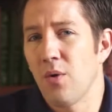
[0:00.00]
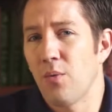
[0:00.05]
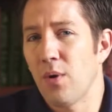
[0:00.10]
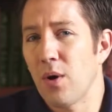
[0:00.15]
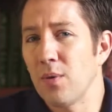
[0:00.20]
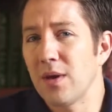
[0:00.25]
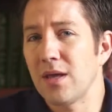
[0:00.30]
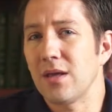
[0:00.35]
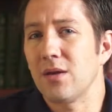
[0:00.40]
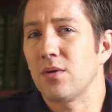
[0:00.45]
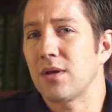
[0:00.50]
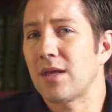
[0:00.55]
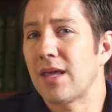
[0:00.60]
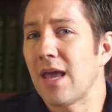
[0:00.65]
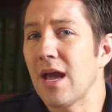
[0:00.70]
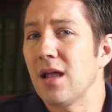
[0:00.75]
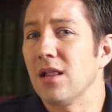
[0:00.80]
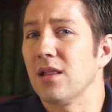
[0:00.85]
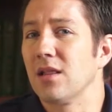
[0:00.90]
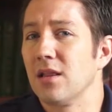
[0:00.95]
While we
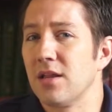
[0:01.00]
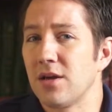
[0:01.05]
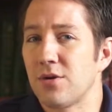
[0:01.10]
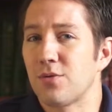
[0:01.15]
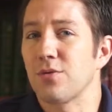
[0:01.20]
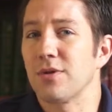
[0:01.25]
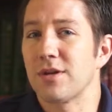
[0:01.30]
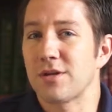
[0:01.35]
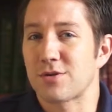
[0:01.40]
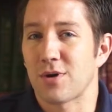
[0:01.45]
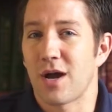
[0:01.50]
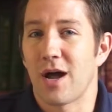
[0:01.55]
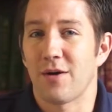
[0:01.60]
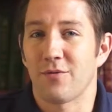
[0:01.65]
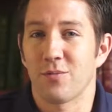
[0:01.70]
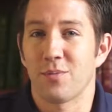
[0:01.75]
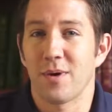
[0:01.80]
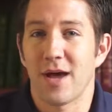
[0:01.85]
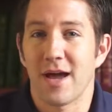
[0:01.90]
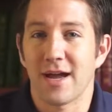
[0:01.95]
can't literally
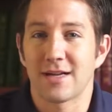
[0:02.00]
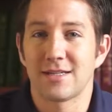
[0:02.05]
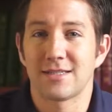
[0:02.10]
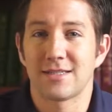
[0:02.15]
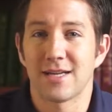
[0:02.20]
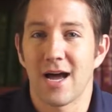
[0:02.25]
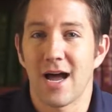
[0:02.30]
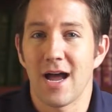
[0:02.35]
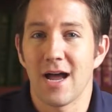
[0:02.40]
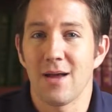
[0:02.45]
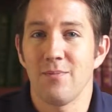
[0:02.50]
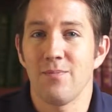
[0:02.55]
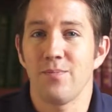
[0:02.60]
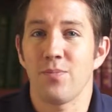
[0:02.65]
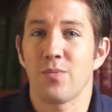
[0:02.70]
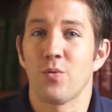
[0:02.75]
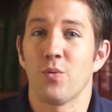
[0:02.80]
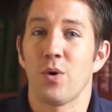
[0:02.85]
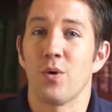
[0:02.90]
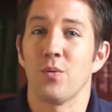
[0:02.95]
travel back in time,
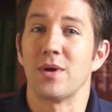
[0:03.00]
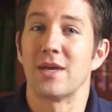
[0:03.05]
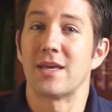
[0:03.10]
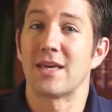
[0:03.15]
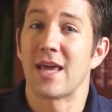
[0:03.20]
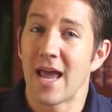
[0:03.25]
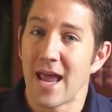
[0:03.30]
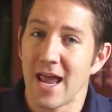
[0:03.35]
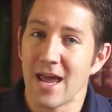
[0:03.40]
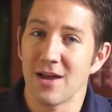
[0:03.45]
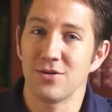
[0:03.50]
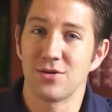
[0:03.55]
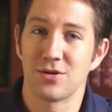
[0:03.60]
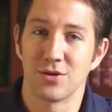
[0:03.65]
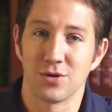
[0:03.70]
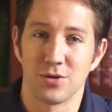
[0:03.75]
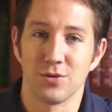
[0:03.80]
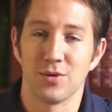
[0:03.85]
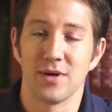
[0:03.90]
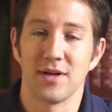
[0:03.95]
what we can
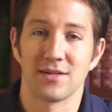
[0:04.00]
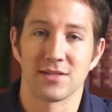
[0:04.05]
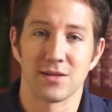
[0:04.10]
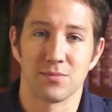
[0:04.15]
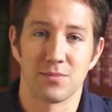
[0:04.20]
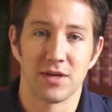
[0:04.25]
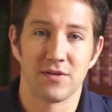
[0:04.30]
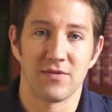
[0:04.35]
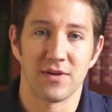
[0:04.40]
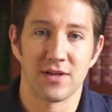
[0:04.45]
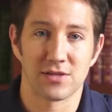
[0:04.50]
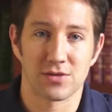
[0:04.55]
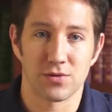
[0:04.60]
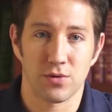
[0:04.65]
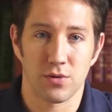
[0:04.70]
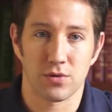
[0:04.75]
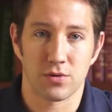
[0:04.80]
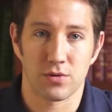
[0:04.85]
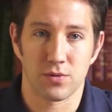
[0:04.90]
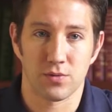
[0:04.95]
do is a bit of
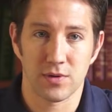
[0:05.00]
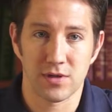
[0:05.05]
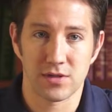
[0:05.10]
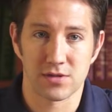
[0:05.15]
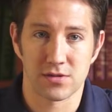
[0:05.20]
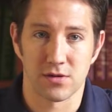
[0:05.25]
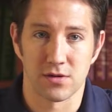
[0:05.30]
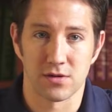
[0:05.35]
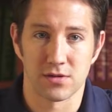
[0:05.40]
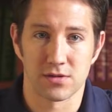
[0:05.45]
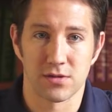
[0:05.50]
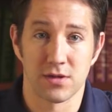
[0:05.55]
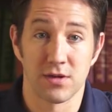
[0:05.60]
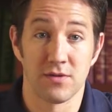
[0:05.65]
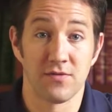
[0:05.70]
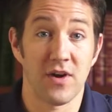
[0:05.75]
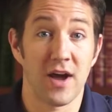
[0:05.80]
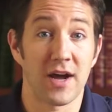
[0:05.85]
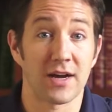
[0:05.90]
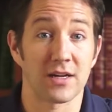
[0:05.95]
historical research.
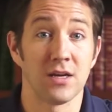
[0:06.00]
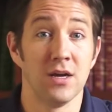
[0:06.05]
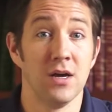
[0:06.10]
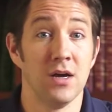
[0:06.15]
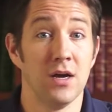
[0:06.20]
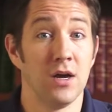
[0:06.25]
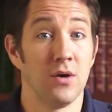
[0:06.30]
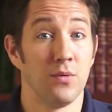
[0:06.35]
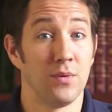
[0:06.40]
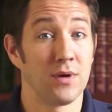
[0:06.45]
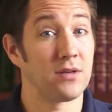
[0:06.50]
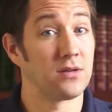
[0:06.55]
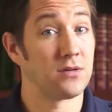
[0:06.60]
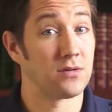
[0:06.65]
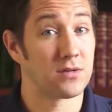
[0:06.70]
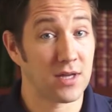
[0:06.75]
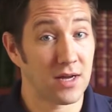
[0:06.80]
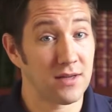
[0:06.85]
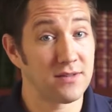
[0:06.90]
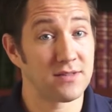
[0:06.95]
In fact, we can do
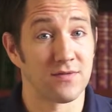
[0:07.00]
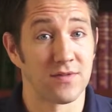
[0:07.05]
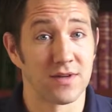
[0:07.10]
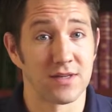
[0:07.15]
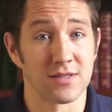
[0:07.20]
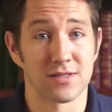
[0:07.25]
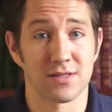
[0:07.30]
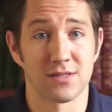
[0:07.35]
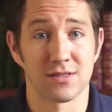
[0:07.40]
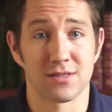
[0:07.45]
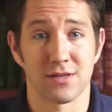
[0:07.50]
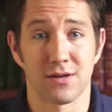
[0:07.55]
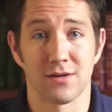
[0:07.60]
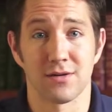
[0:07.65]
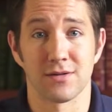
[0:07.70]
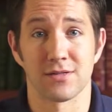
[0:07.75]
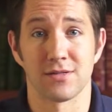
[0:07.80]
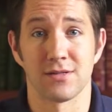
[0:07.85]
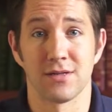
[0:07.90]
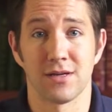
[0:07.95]
tons of it since
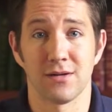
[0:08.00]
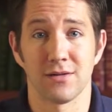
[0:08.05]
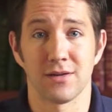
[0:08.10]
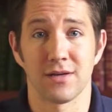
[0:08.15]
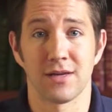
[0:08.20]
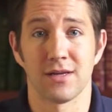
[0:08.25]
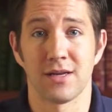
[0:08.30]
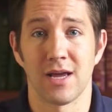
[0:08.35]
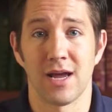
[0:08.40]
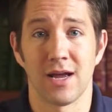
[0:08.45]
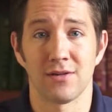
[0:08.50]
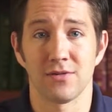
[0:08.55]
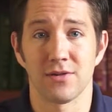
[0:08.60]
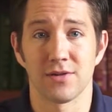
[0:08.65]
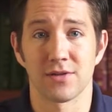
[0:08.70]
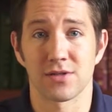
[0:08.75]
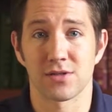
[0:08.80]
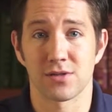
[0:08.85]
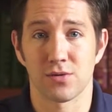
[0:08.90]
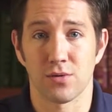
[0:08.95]
there is nearly an
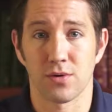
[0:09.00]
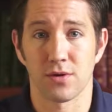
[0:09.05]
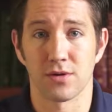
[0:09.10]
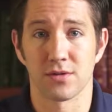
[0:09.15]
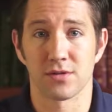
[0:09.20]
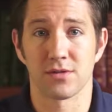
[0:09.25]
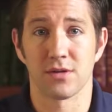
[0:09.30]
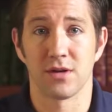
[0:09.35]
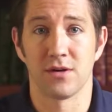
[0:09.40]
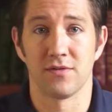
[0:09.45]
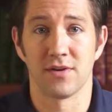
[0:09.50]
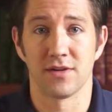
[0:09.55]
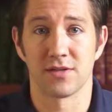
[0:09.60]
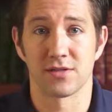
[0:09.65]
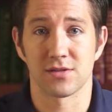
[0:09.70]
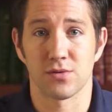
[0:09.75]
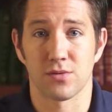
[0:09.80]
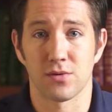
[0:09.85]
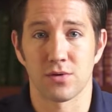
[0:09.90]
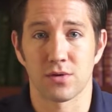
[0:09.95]
endless source of
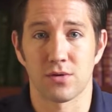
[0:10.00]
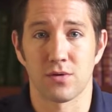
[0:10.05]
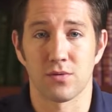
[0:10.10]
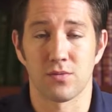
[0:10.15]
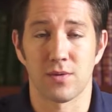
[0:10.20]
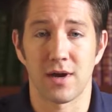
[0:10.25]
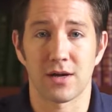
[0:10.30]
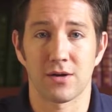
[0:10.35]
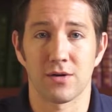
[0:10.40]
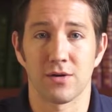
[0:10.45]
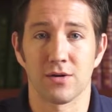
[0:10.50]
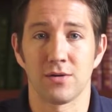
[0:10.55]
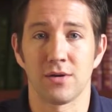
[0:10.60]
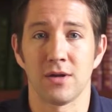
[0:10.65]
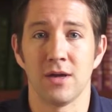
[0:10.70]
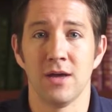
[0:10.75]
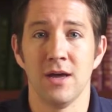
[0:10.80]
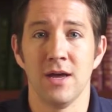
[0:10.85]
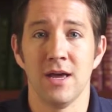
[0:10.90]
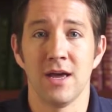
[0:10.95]
historical record
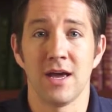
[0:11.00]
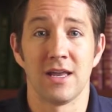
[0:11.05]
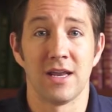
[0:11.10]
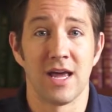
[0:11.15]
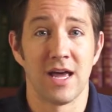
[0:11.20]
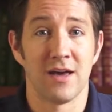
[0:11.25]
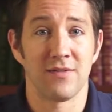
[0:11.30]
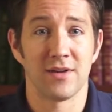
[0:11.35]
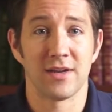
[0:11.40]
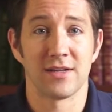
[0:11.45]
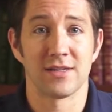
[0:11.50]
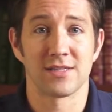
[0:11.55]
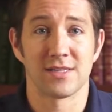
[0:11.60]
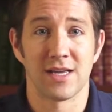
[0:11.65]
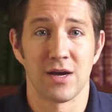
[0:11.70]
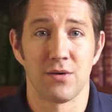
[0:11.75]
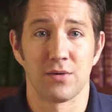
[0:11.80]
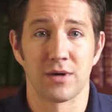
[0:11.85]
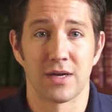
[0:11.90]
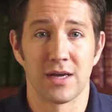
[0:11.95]
and evidence
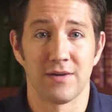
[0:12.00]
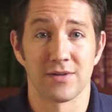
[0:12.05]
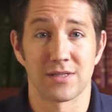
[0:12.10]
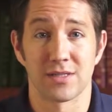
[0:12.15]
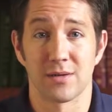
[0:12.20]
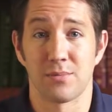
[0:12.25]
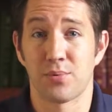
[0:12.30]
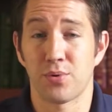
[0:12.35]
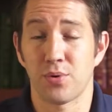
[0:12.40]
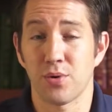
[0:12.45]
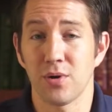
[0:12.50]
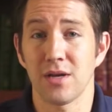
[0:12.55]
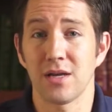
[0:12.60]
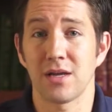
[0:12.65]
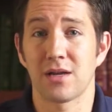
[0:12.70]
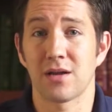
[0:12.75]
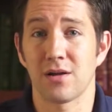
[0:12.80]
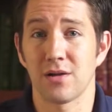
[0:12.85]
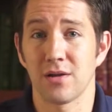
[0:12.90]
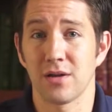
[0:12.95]
that will give us a pretty
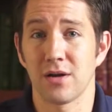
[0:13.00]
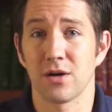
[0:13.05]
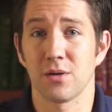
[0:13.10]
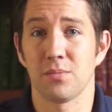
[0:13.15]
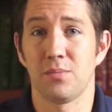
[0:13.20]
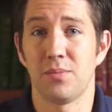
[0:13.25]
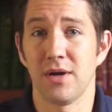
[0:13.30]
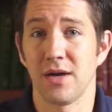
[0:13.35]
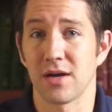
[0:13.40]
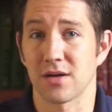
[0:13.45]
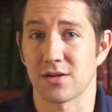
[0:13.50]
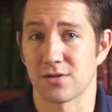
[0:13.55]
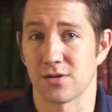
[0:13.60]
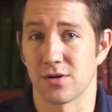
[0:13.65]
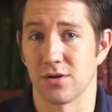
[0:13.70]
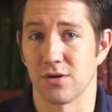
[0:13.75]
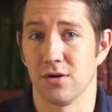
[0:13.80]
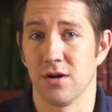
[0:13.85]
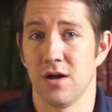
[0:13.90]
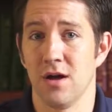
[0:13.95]
clear
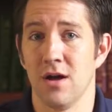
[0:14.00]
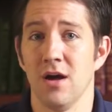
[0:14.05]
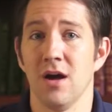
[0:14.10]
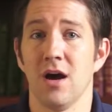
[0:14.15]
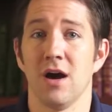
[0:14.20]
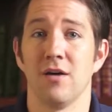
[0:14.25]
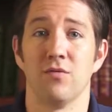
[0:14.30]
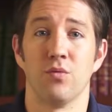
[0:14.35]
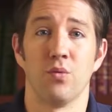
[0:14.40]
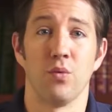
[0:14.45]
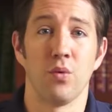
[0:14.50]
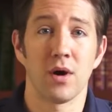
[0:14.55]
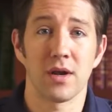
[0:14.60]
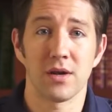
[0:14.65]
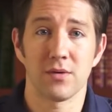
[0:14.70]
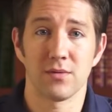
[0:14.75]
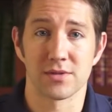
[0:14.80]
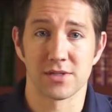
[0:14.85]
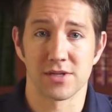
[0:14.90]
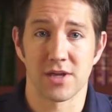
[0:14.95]
picture of what
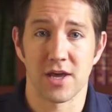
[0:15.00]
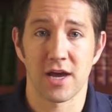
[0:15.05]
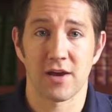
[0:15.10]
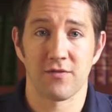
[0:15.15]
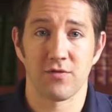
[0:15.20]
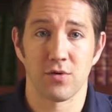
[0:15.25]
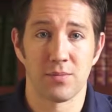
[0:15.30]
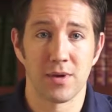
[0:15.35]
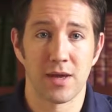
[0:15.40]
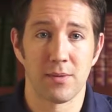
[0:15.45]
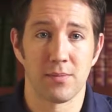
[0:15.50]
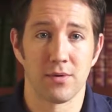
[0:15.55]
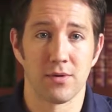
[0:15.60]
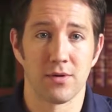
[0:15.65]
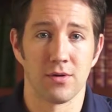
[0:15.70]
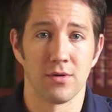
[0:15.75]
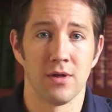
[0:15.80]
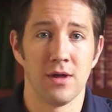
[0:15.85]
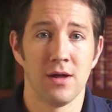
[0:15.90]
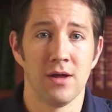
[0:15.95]
it was like for
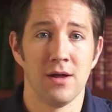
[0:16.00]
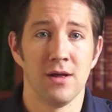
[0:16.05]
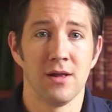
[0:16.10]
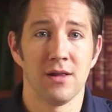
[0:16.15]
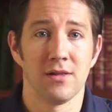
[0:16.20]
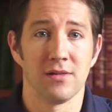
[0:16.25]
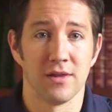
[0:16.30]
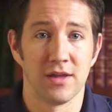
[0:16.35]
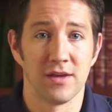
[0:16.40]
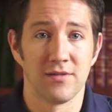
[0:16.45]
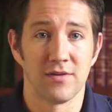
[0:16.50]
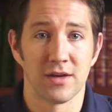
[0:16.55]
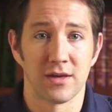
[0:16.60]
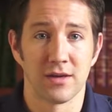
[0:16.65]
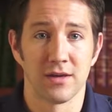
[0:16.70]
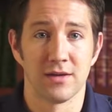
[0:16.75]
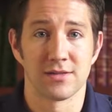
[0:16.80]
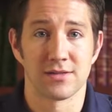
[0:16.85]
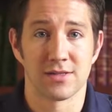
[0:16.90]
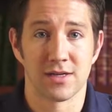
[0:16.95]
people
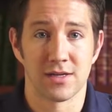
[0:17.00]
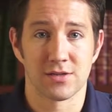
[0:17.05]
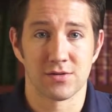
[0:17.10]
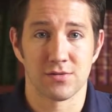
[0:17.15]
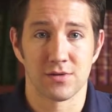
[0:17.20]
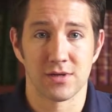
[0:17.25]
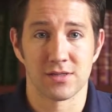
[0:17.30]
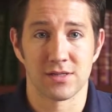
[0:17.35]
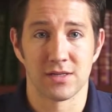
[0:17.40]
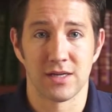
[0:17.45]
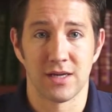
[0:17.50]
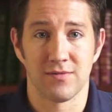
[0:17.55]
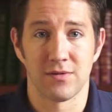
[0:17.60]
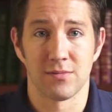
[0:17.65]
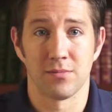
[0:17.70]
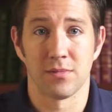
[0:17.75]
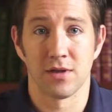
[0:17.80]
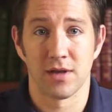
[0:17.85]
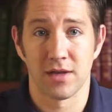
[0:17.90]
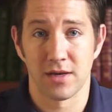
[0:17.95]
living centuries and
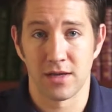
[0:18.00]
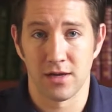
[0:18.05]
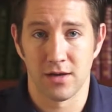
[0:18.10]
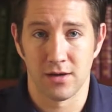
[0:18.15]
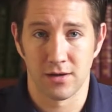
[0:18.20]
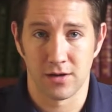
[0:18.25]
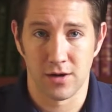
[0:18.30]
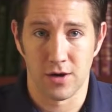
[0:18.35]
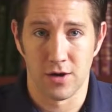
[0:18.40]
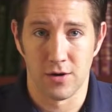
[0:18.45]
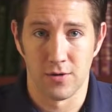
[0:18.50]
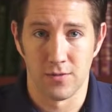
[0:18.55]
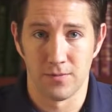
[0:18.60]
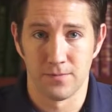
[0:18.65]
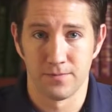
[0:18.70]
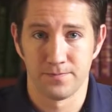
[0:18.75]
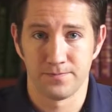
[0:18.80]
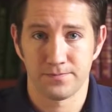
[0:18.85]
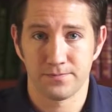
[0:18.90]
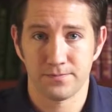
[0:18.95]
even millennia ago.
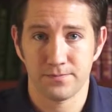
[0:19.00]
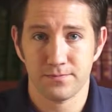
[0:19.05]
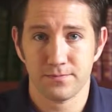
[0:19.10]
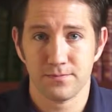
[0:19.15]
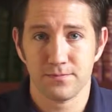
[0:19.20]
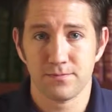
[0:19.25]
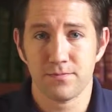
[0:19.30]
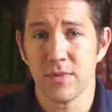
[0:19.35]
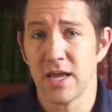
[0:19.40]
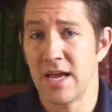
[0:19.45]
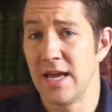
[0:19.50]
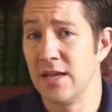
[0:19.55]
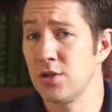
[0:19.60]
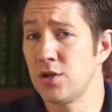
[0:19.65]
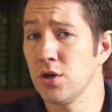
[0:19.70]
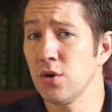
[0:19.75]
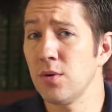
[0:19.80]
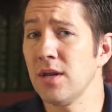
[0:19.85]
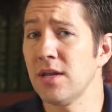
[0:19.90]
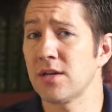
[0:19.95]
In
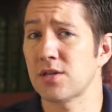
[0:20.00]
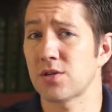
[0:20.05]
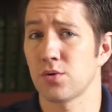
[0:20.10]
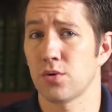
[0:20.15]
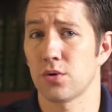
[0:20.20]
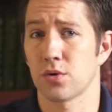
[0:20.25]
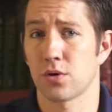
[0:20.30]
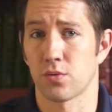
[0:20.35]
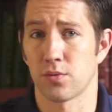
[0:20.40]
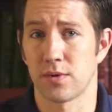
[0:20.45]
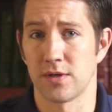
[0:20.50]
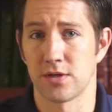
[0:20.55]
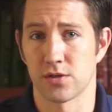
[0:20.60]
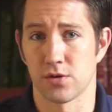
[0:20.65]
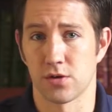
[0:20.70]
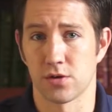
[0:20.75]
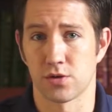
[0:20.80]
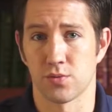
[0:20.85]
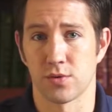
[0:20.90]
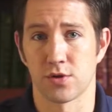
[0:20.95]
doing historical
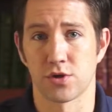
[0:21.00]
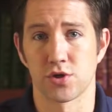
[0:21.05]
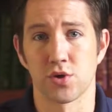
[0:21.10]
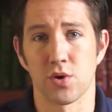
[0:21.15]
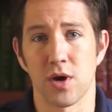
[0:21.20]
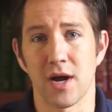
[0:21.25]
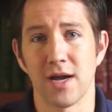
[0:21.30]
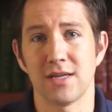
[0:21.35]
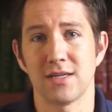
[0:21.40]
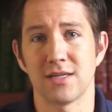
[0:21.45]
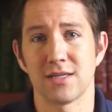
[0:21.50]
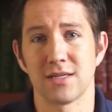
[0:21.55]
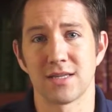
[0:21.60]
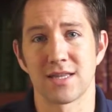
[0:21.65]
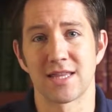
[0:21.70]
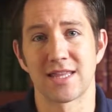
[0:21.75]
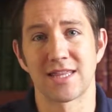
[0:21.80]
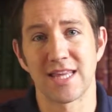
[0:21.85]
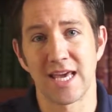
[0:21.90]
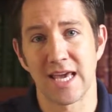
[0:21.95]
research, we're trying to
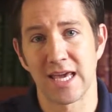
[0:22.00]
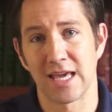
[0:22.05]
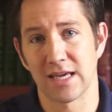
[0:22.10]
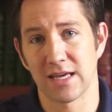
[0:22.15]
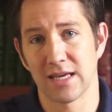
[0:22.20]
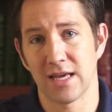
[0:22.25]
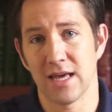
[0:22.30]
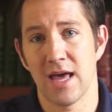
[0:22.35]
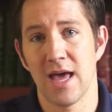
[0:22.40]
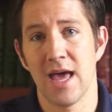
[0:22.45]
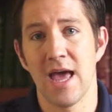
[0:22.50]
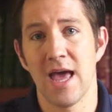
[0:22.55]
think